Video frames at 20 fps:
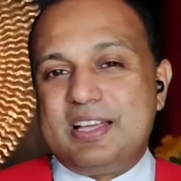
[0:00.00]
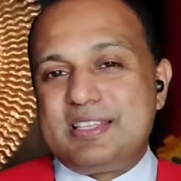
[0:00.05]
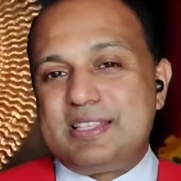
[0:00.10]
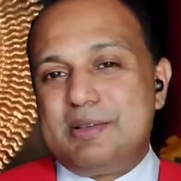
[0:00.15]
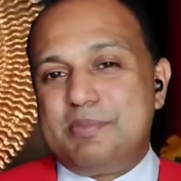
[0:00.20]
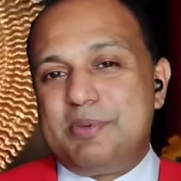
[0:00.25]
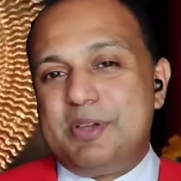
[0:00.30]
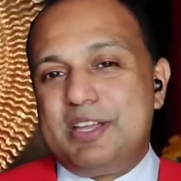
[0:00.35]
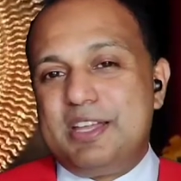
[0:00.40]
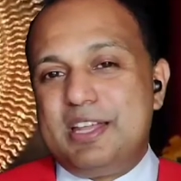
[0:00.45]
As
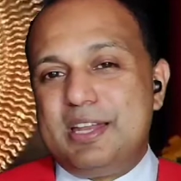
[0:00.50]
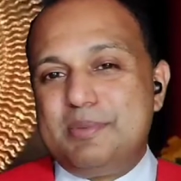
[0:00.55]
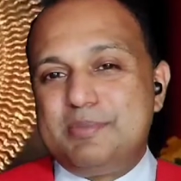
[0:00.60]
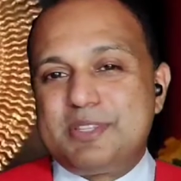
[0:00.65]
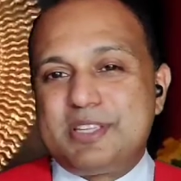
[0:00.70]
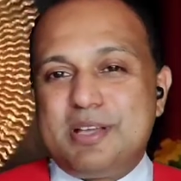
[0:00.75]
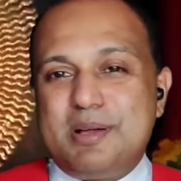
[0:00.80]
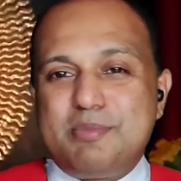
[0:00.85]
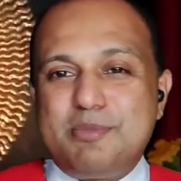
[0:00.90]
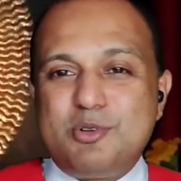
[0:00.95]
the
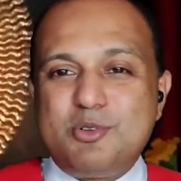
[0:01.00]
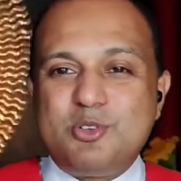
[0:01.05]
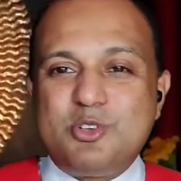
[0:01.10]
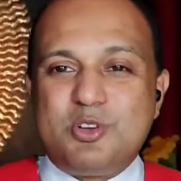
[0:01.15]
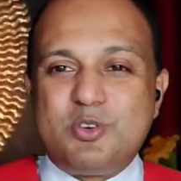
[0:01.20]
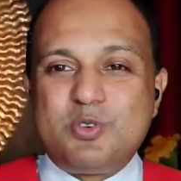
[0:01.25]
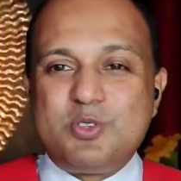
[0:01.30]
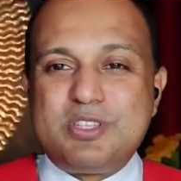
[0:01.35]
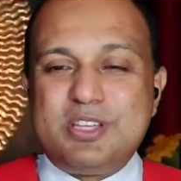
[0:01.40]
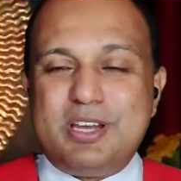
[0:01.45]
pilgrims come to
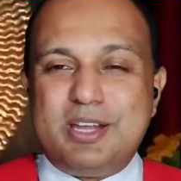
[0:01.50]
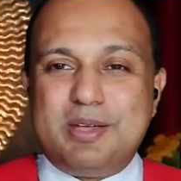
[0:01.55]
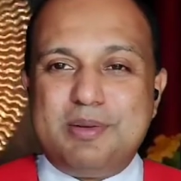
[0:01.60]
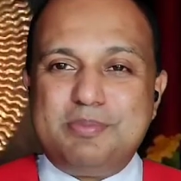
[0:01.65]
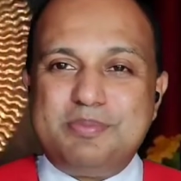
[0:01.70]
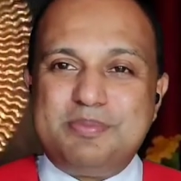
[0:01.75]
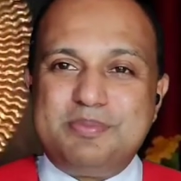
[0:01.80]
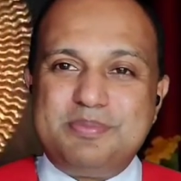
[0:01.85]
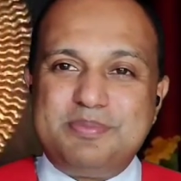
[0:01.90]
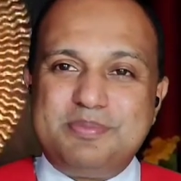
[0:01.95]

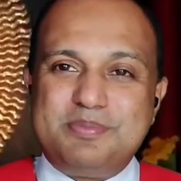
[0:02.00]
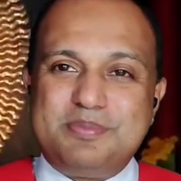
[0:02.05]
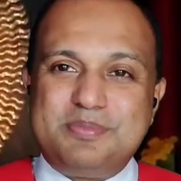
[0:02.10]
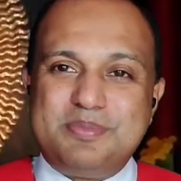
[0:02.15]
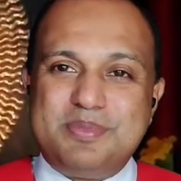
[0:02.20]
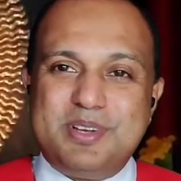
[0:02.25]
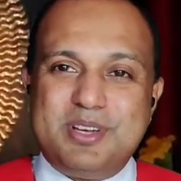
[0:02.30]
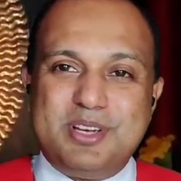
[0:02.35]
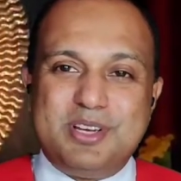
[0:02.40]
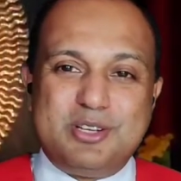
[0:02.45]
Jerusalem
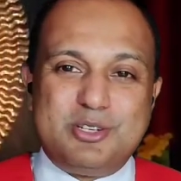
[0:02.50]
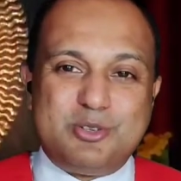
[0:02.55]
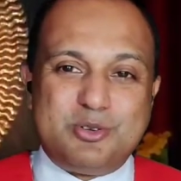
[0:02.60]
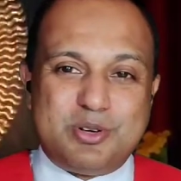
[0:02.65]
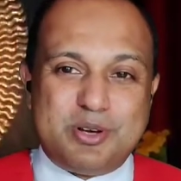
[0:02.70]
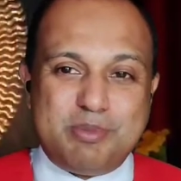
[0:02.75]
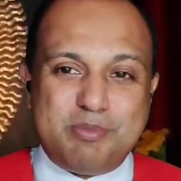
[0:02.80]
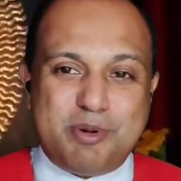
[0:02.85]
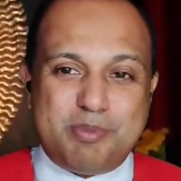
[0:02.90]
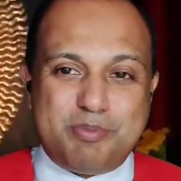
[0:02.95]

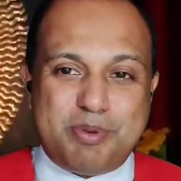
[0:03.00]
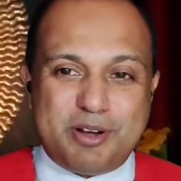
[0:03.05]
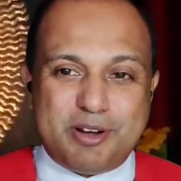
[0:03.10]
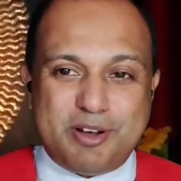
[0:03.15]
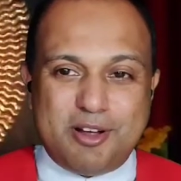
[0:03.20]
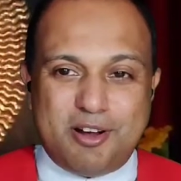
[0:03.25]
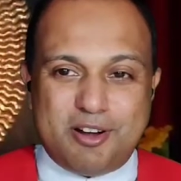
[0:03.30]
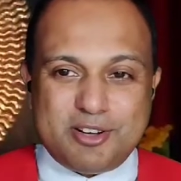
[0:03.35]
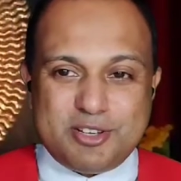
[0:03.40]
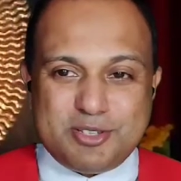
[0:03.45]
to
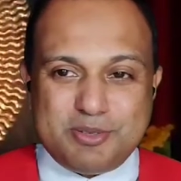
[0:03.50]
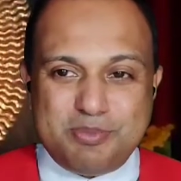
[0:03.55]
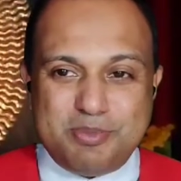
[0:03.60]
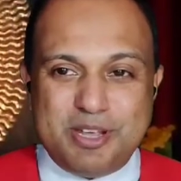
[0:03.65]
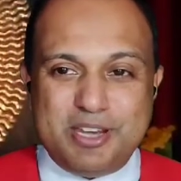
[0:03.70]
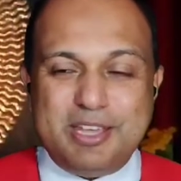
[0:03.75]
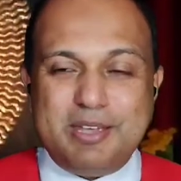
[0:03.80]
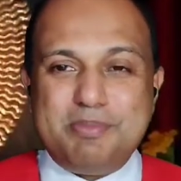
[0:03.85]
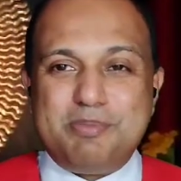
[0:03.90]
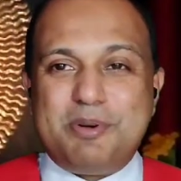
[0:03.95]
remember God's
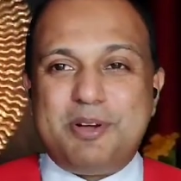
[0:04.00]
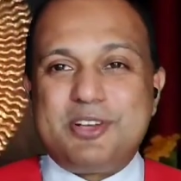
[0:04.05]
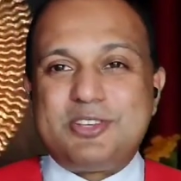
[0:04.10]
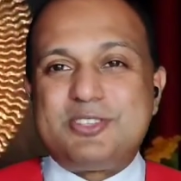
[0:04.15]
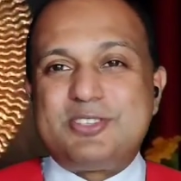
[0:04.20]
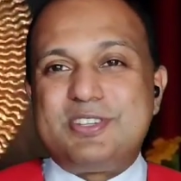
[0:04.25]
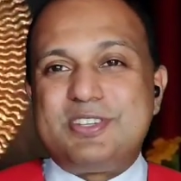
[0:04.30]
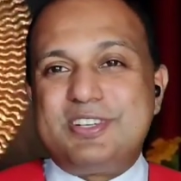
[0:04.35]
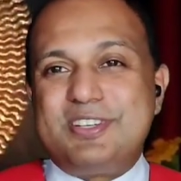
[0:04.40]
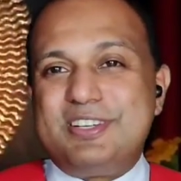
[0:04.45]
many
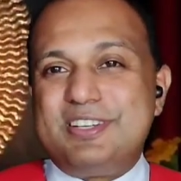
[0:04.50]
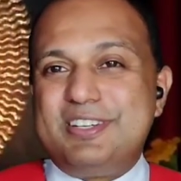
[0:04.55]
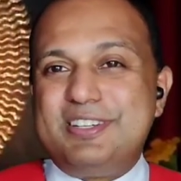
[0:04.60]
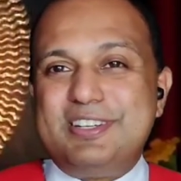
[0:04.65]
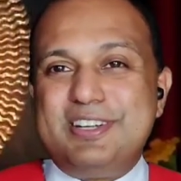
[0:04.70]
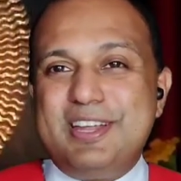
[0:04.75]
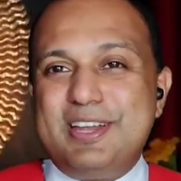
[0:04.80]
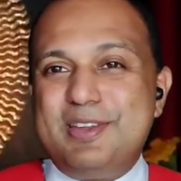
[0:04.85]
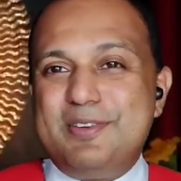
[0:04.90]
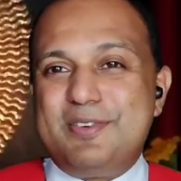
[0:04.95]
past
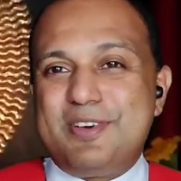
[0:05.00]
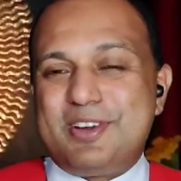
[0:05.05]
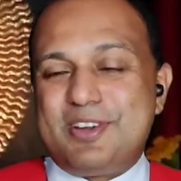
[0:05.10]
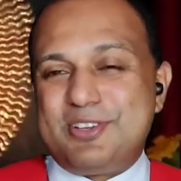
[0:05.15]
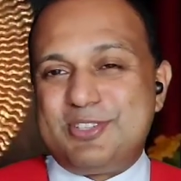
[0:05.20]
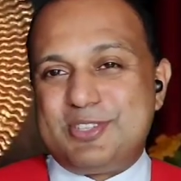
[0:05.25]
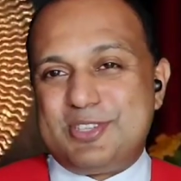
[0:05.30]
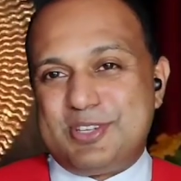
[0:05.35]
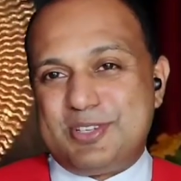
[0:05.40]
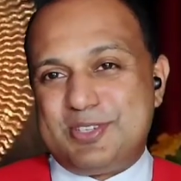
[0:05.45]

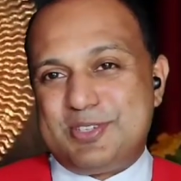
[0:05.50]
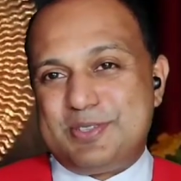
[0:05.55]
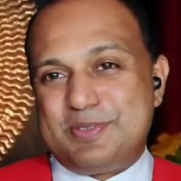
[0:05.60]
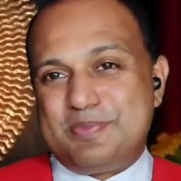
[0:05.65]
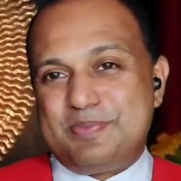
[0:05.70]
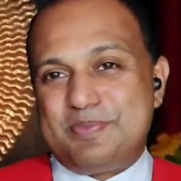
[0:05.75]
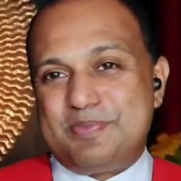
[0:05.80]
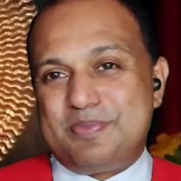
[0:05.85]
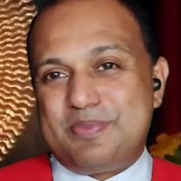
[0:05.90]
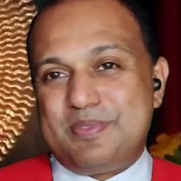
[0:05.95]

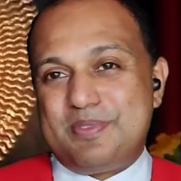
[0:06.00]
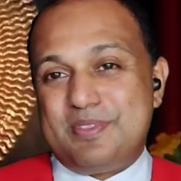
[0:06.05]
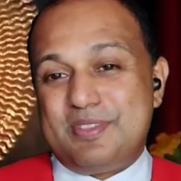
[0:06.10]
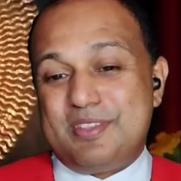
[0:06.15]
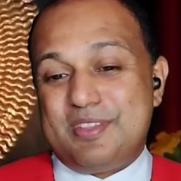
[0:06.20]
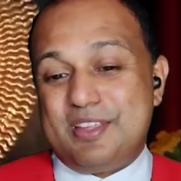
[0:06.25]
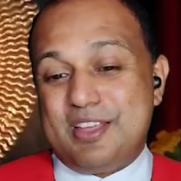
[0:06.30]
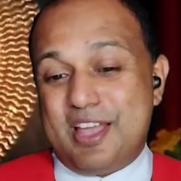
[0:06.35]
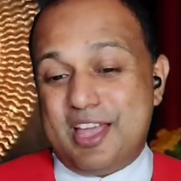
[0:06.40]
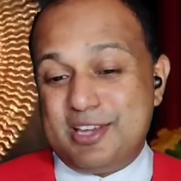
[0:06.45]
deliverances
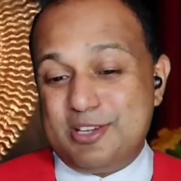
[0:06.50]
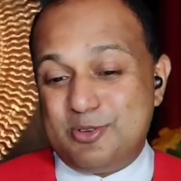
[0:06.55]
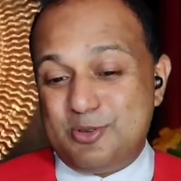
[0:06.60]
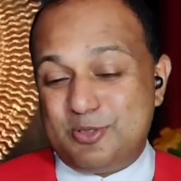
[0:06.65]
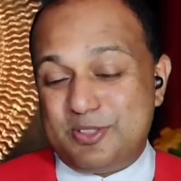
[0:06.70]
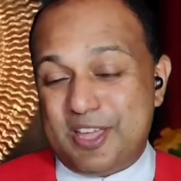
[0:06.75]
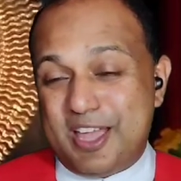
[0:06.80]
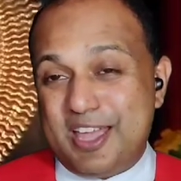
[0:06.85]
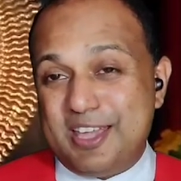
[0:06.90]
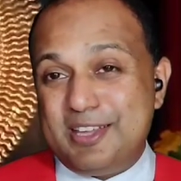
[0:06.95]
and
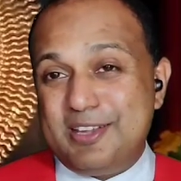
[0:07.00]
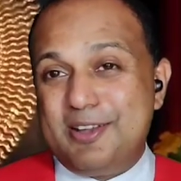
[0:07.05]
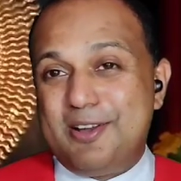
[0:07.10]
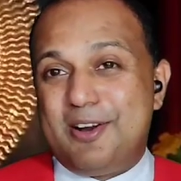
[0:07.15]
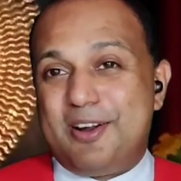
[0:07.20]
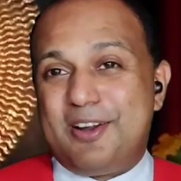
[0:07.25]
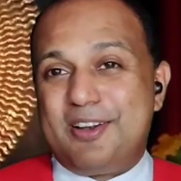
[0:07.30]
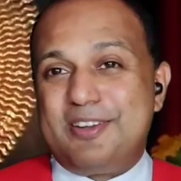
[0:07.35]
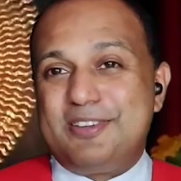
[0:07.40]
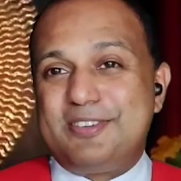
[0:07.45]
to thank
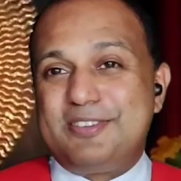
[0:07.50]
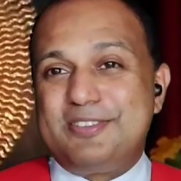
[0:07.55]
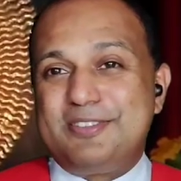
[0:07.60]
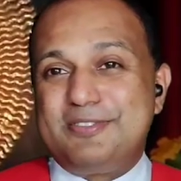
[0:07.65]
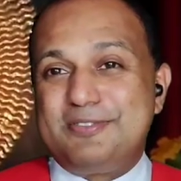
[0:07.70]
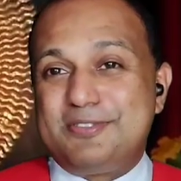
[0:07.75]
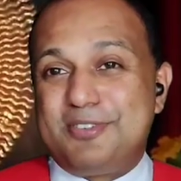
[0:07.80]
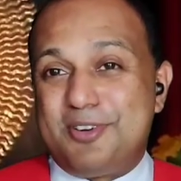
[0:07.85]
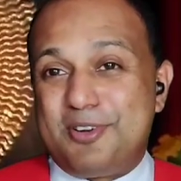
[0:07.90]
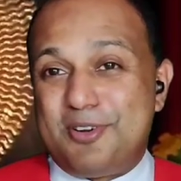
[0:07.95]
God
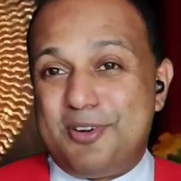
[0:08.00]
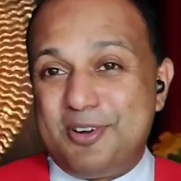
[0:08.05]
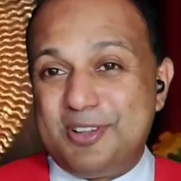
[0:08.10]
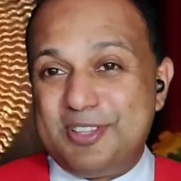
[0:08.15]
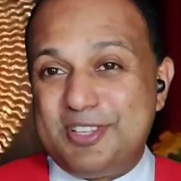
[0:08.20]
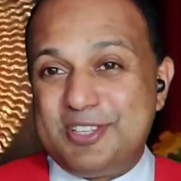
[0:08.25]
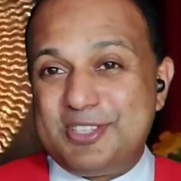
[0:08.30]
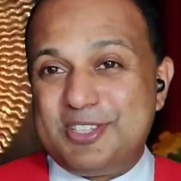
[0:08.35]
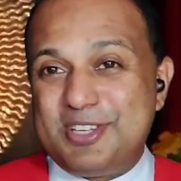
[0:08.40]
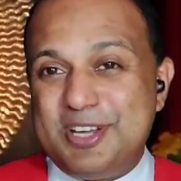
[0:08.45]
for
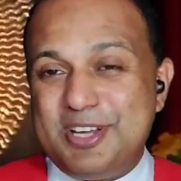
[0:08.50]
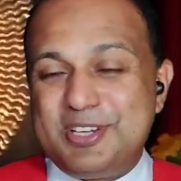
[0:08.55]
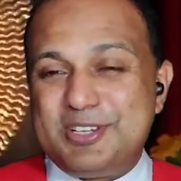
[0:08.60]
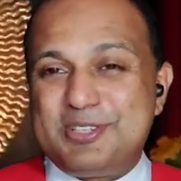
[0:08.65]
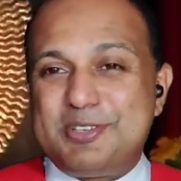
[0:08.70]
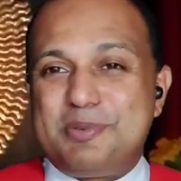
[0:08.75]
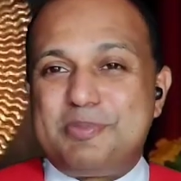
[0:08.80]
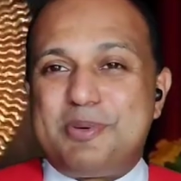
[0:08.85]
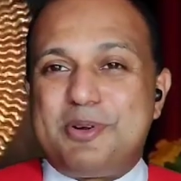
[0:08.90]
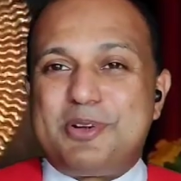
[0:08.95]
all these
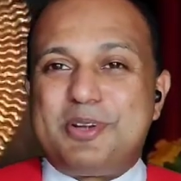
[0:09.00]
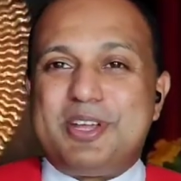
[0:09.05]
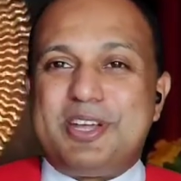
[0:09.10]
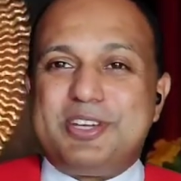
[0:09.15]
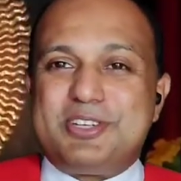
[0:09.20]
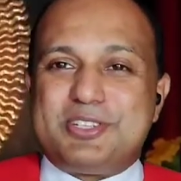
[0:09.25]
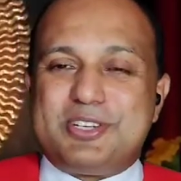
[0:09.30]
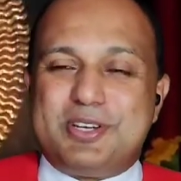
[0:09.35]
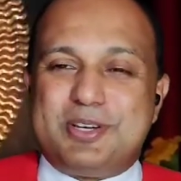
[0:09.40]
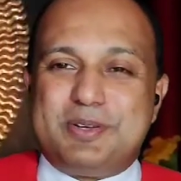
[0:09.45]
years of
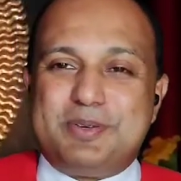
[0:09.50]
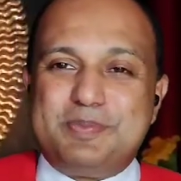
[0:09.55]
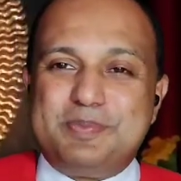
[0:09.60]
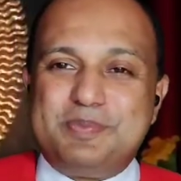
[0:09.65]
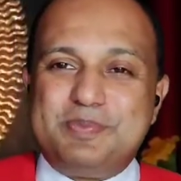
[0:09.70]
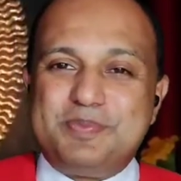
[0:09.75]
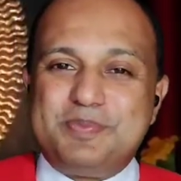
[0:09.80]
protection,